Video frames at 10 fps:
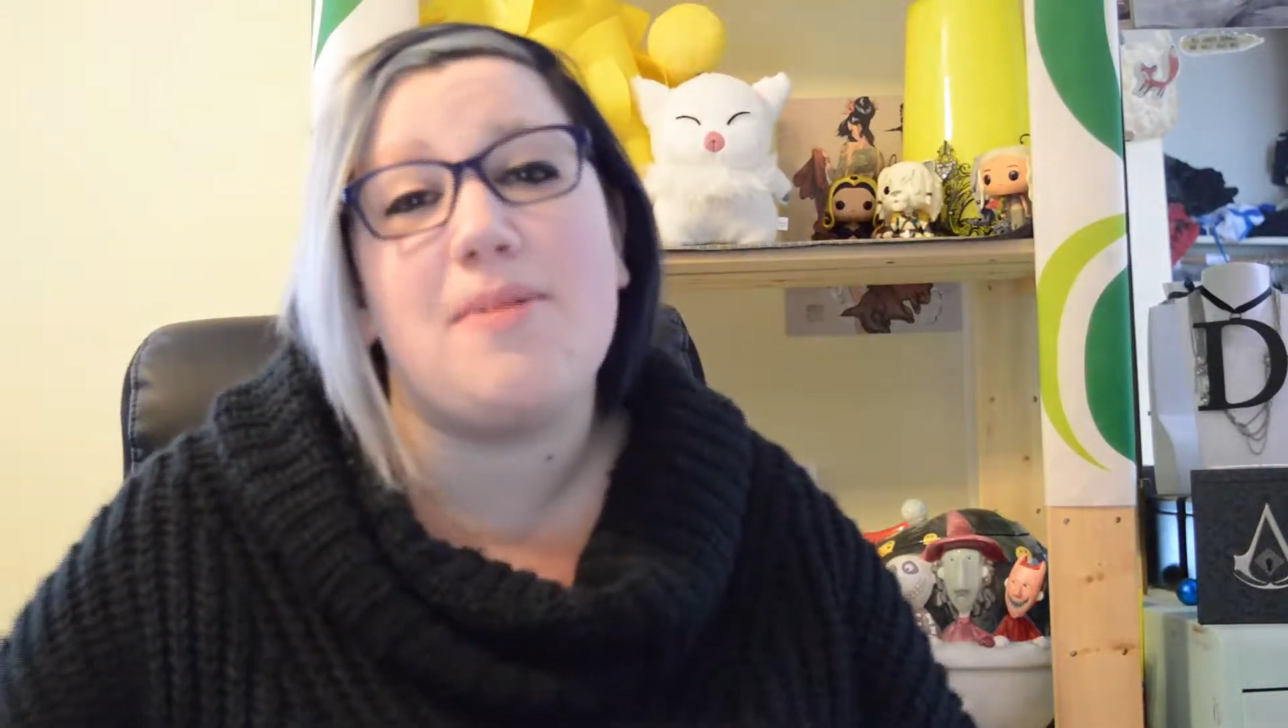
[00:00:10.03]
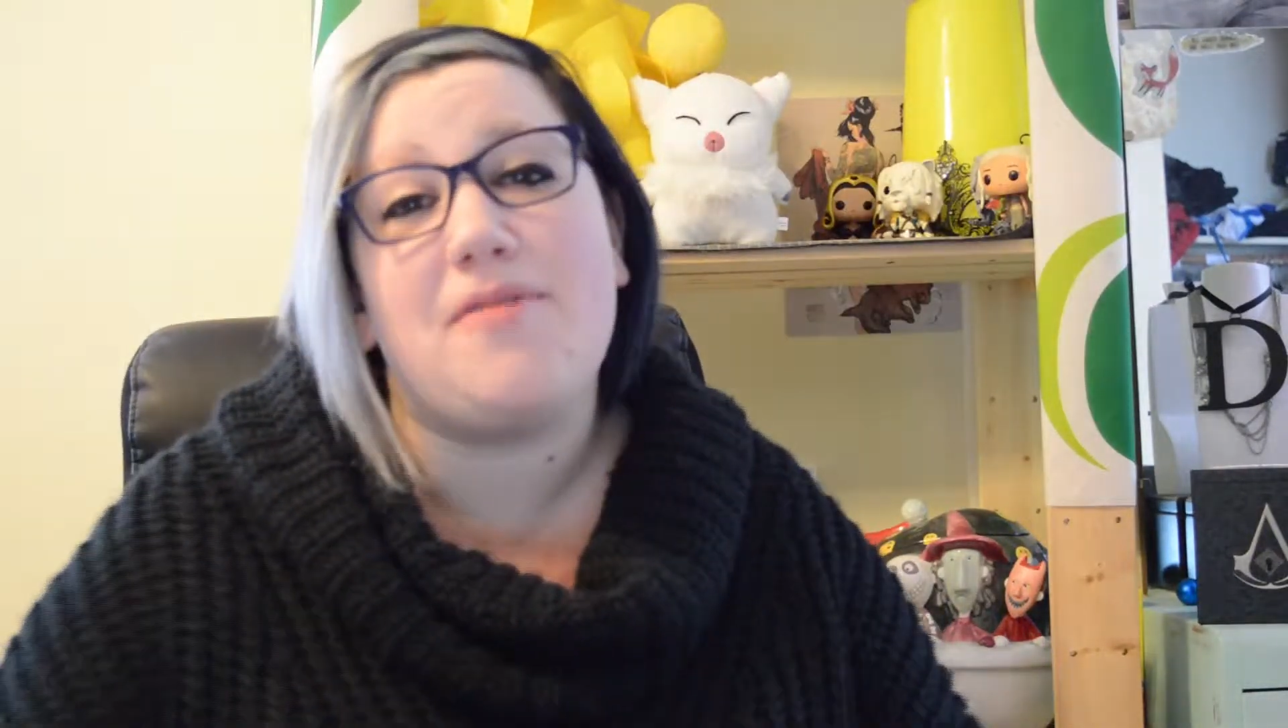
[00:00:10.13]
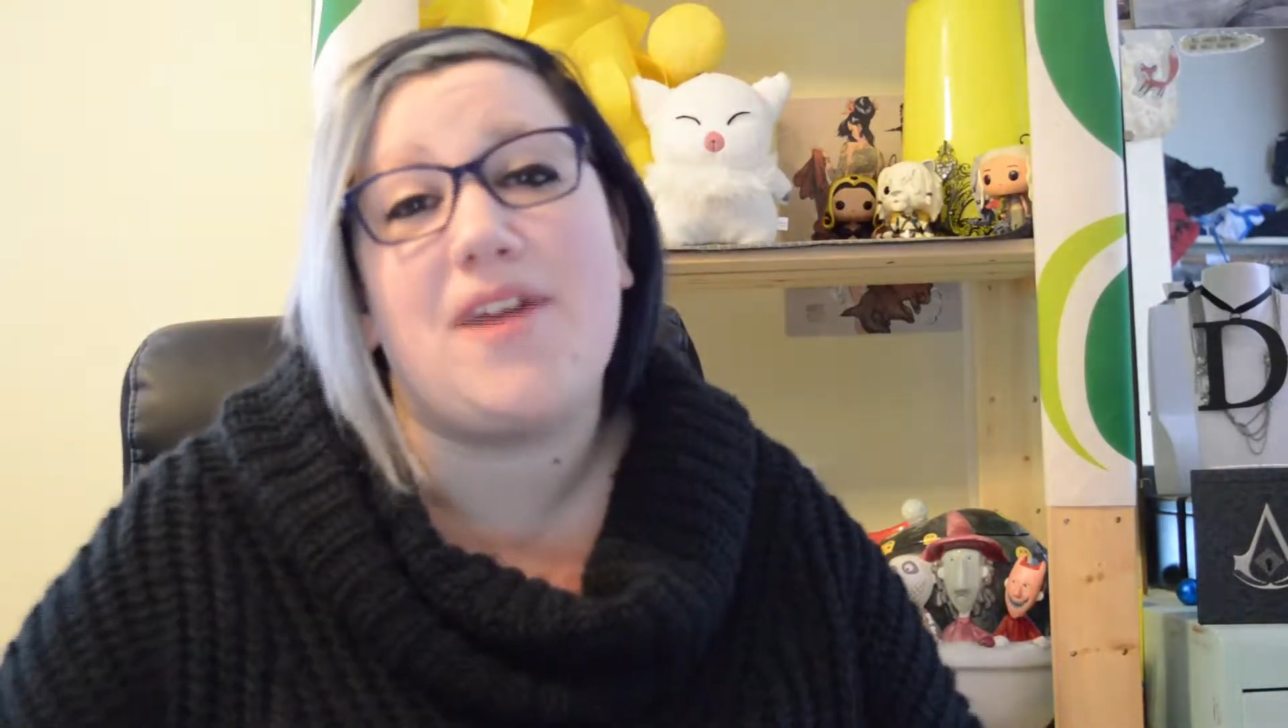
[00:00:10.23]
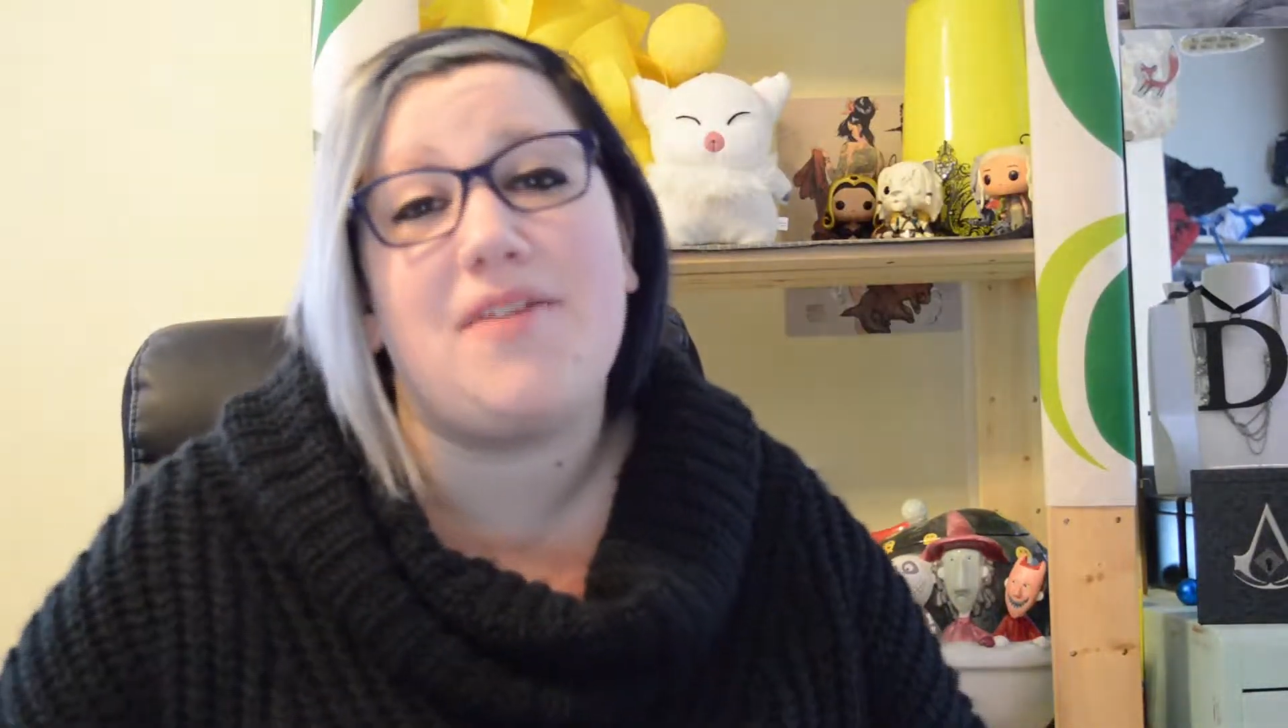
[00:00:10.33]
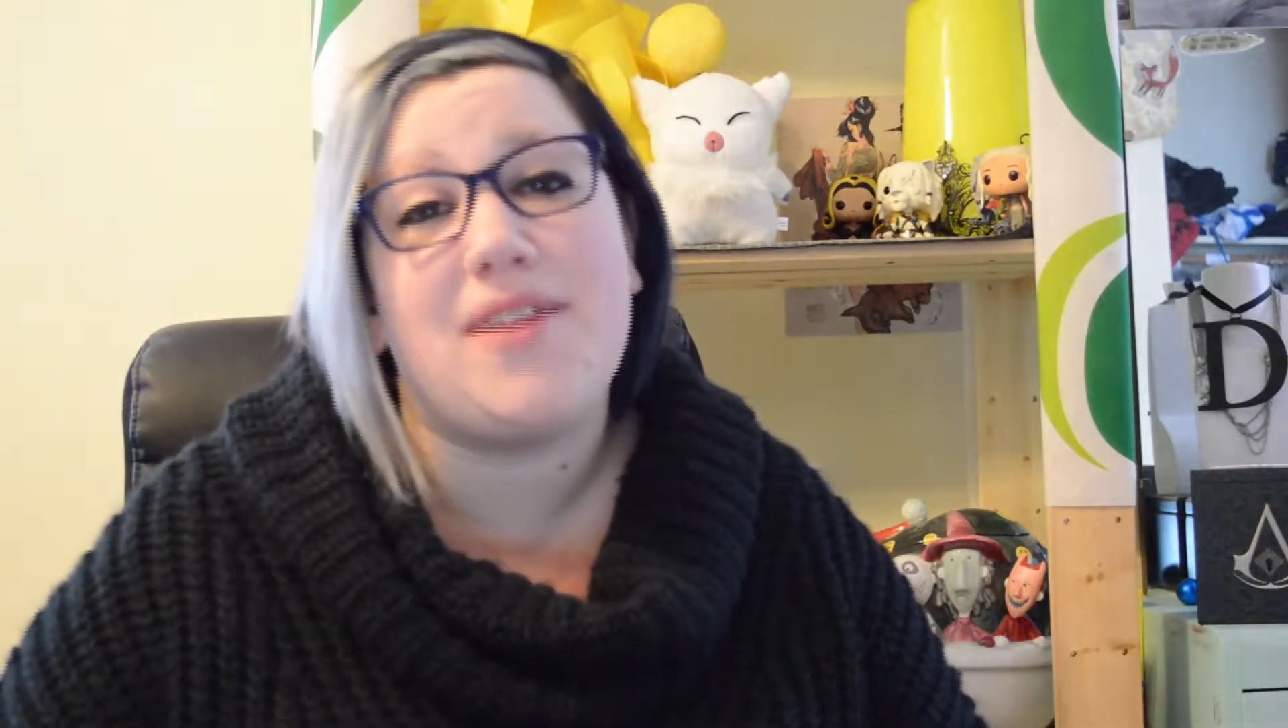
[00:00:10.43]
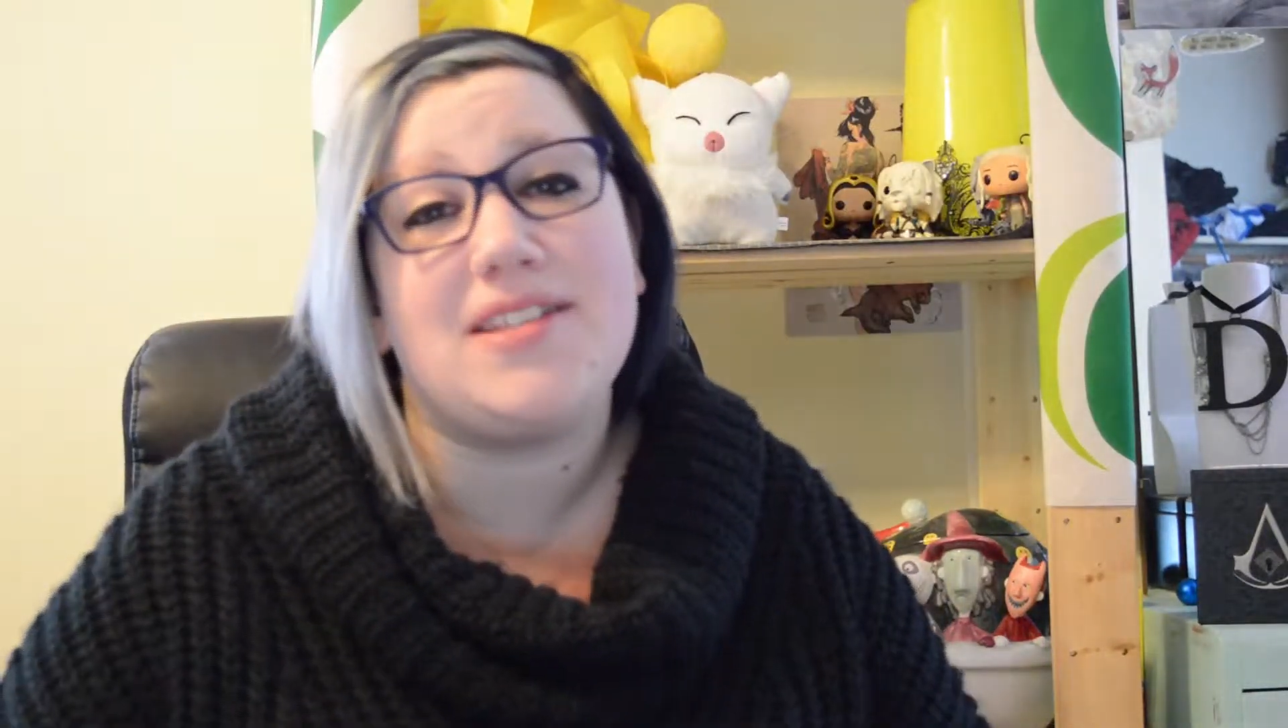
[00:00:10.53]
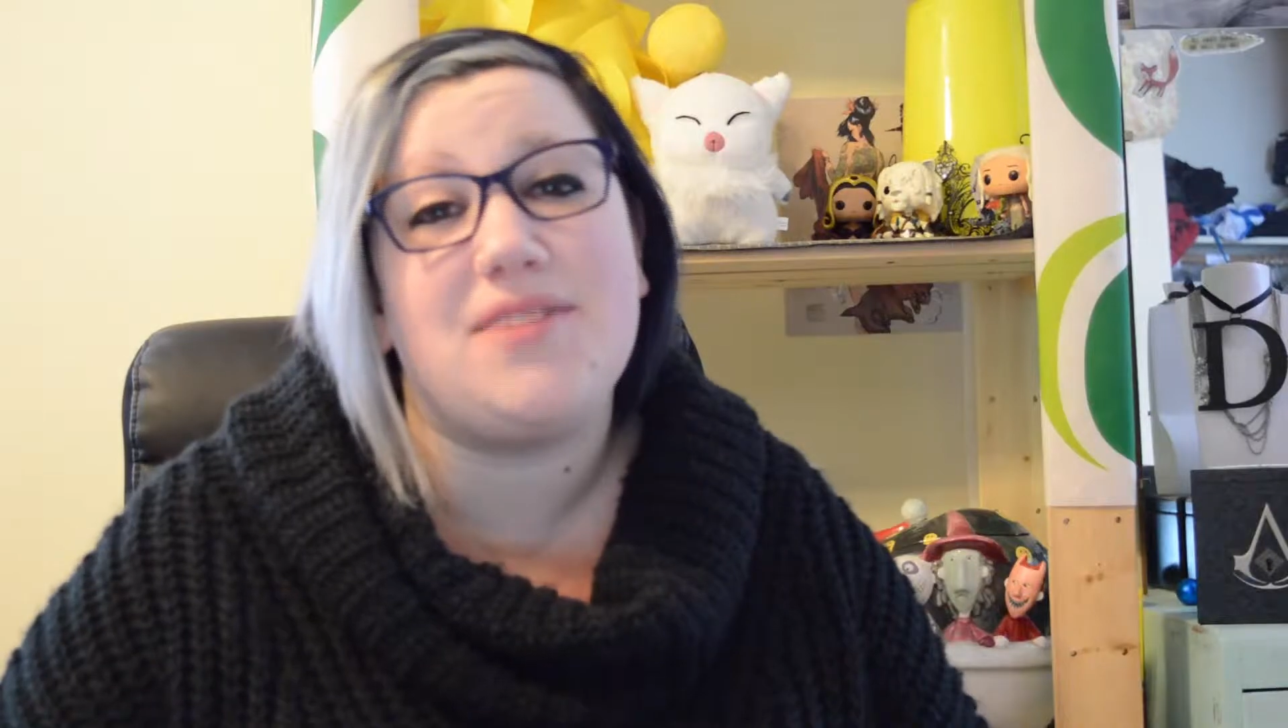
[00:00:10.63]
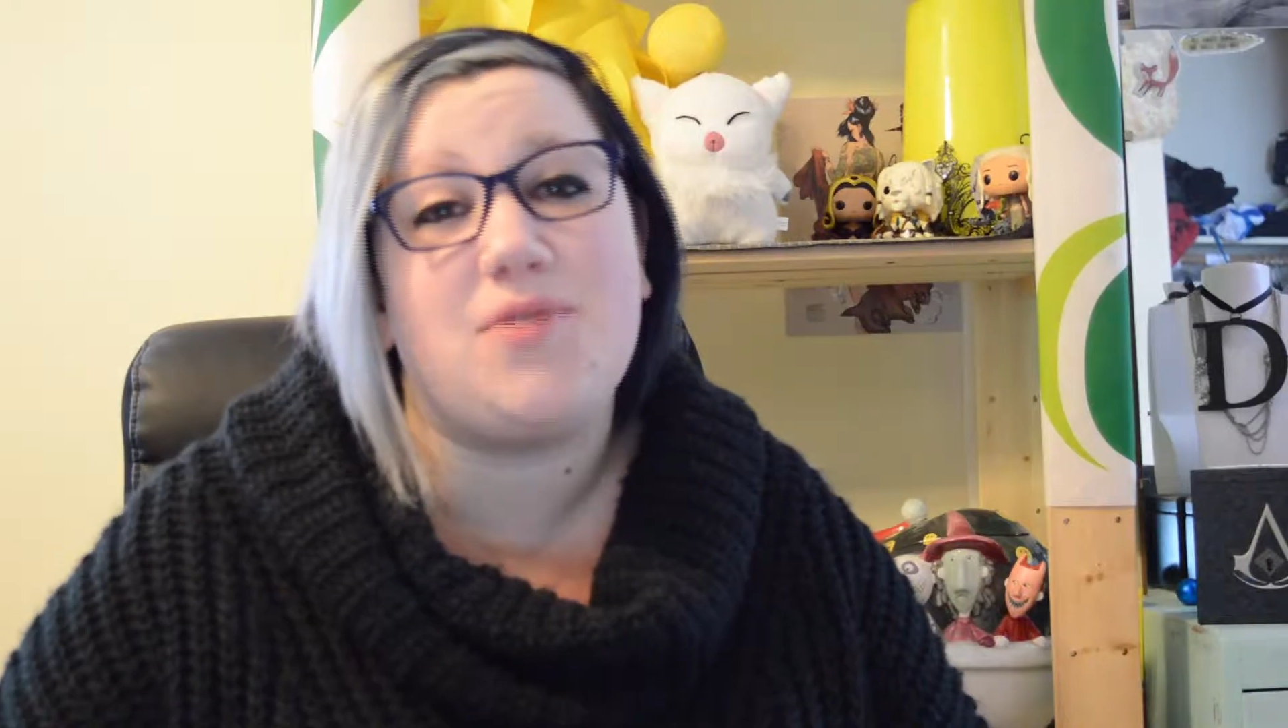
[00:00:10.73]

about Final Fantasy